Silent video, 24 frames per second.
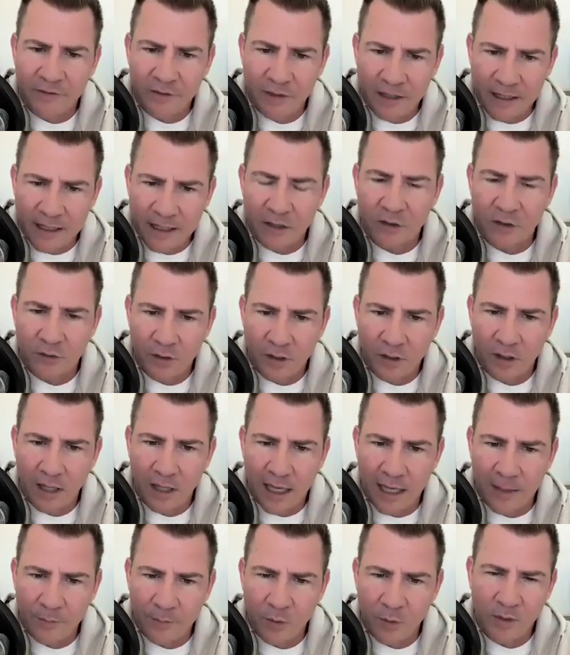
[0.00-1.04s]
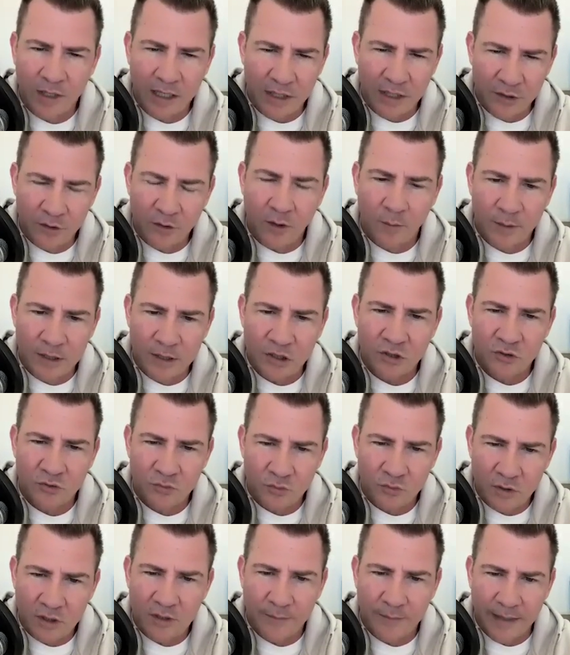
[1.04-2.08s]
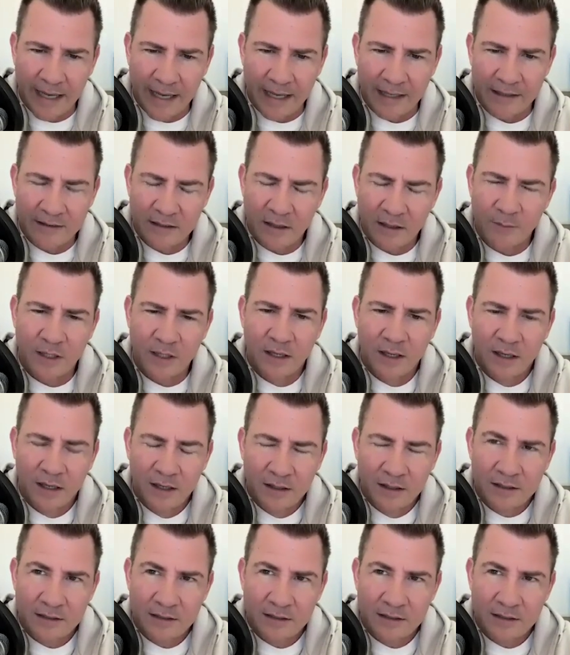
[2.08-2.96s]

I feel like i don't do it a lot but when i do i'll bet you it's really bad tell me